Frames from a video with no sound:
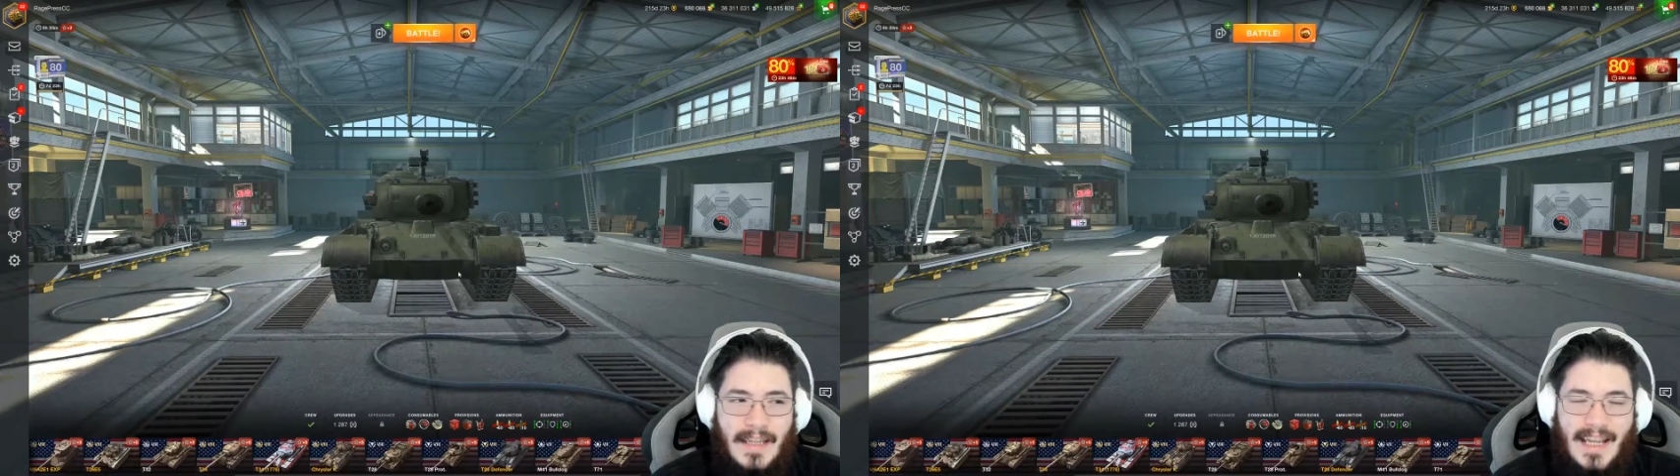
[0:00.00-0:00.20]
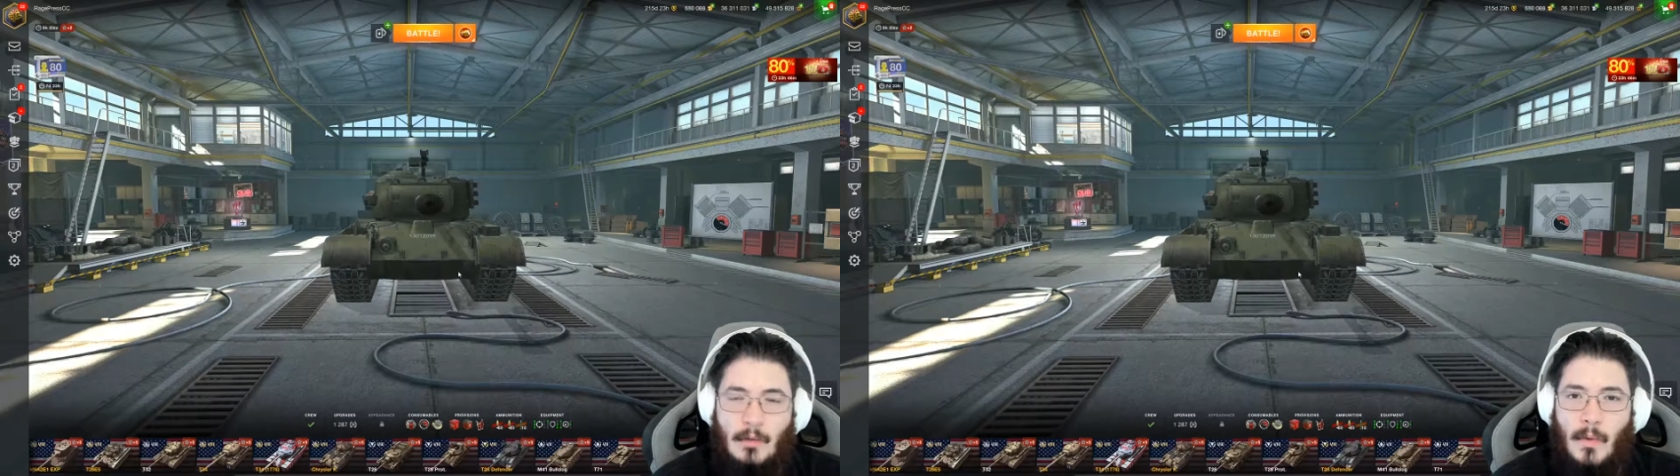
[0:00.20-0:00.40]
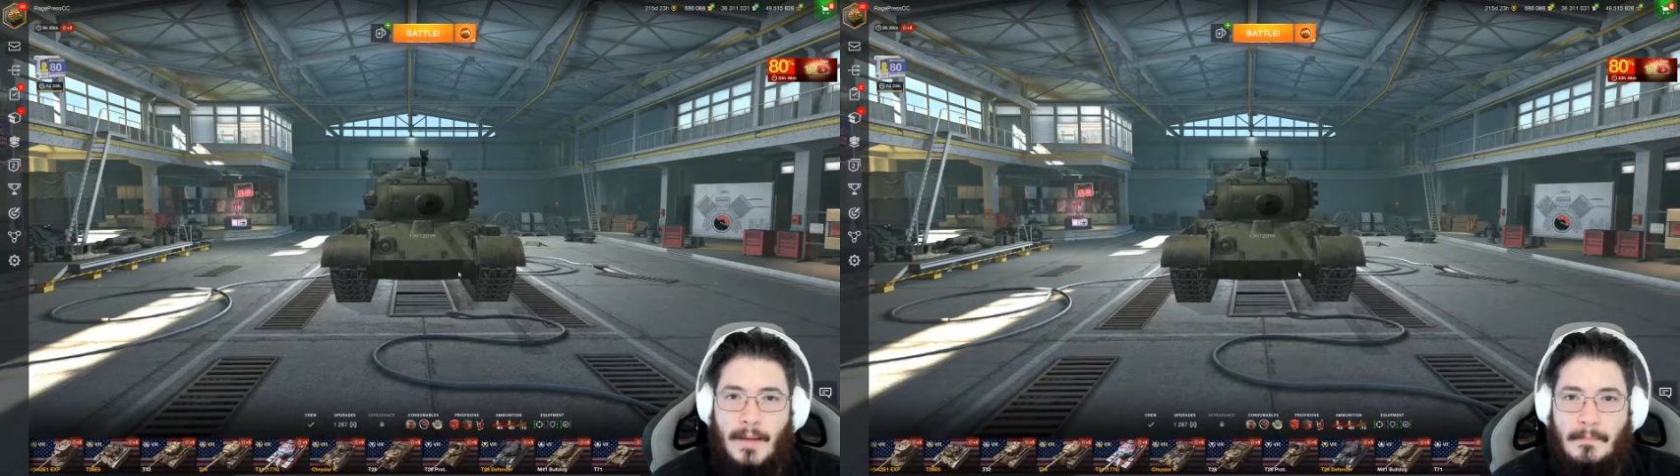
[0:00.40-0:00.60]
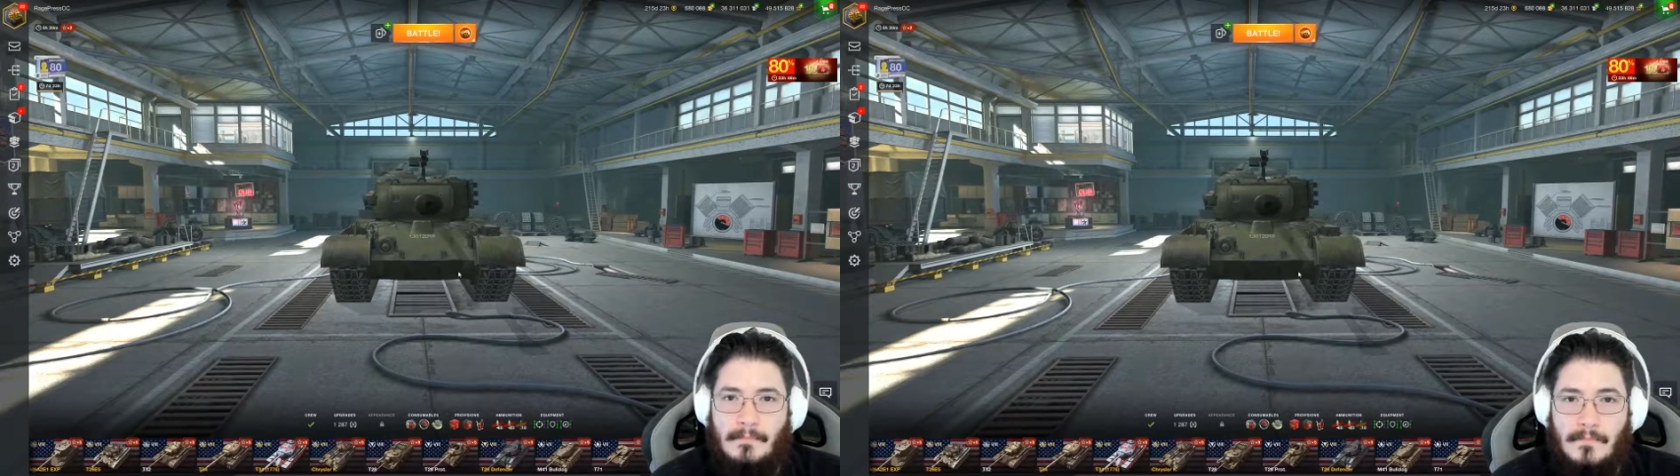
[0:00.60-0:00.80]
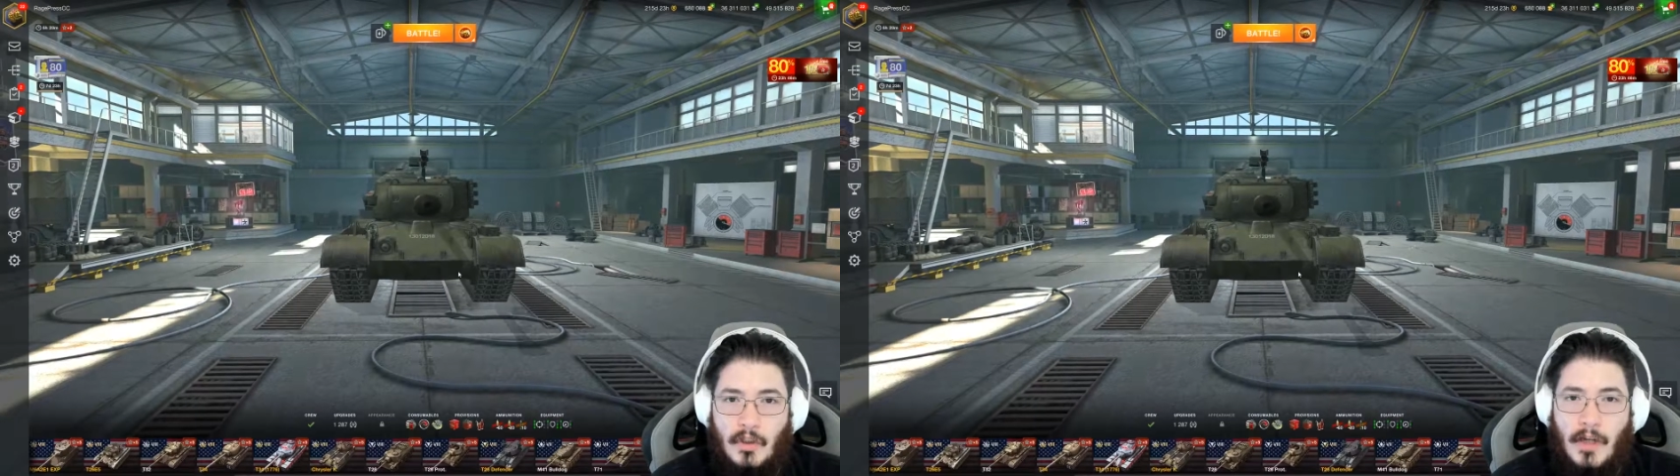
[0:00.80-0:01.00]
get what I'm
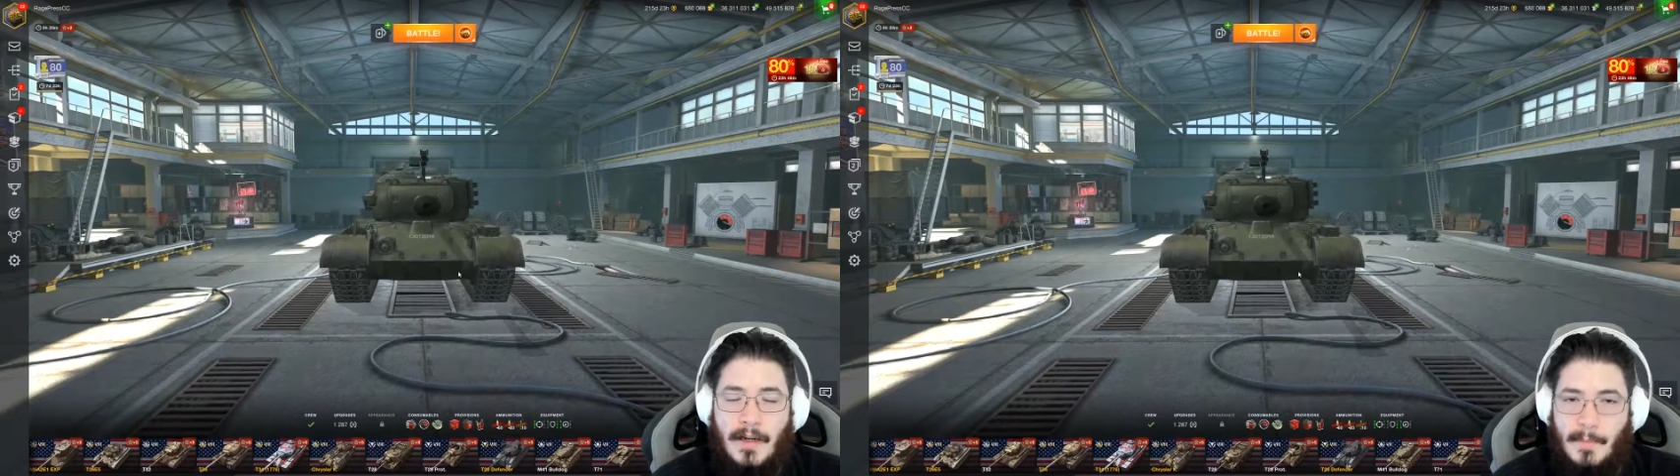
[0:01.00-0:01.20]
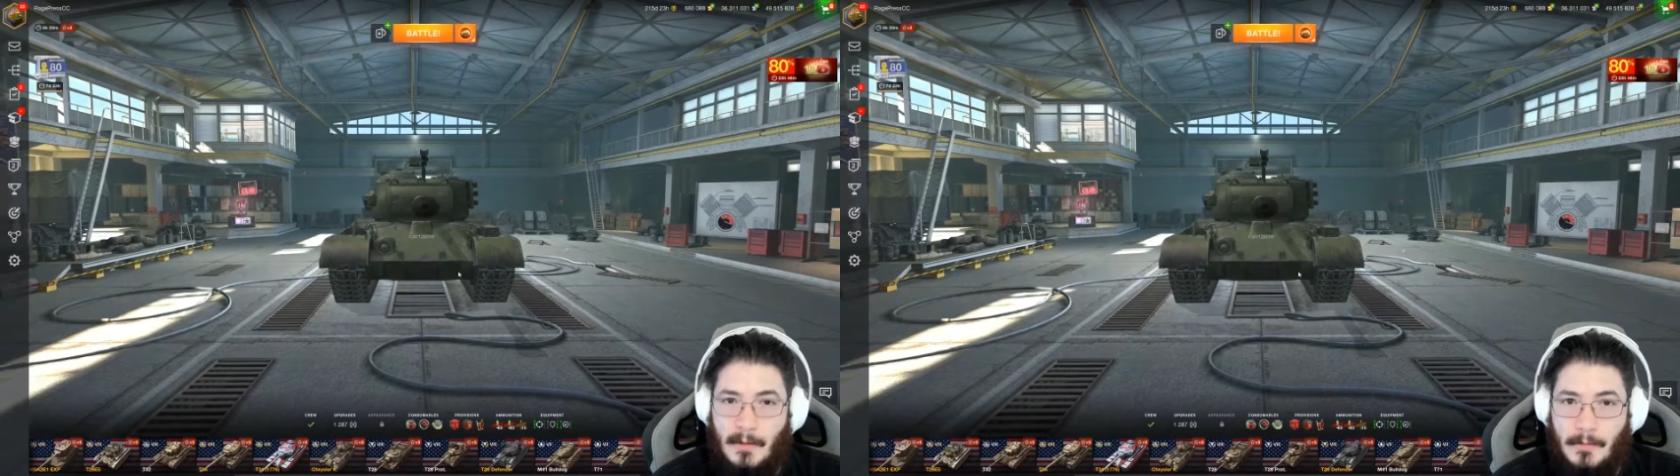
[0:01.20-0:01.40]
talking about.